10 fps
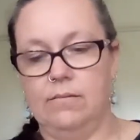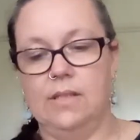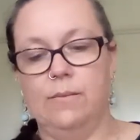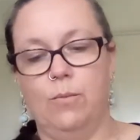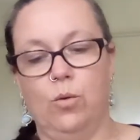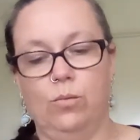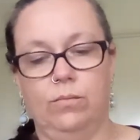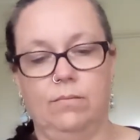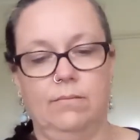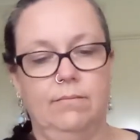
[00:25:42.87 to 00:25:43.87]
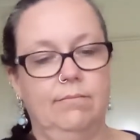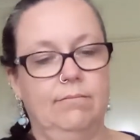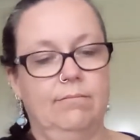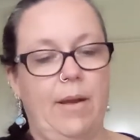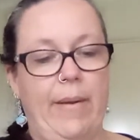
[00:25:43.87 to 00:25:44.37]
small
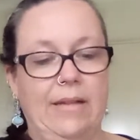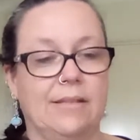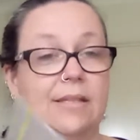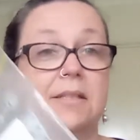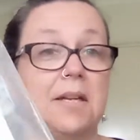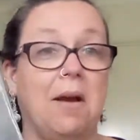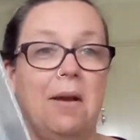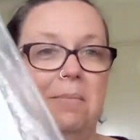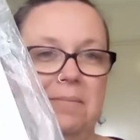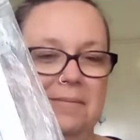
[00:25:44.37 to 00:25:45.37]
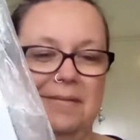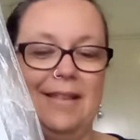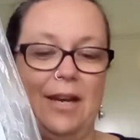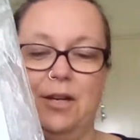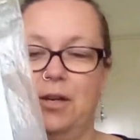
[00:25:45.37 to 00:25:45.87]
amounts at a time.
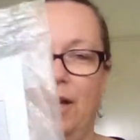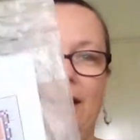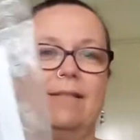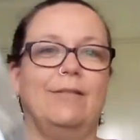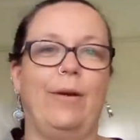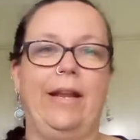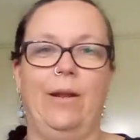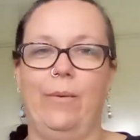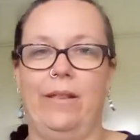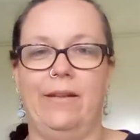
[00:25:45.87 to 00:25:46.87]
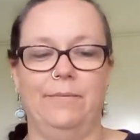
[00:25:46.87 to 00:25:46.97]
Then I don't get cranky with it.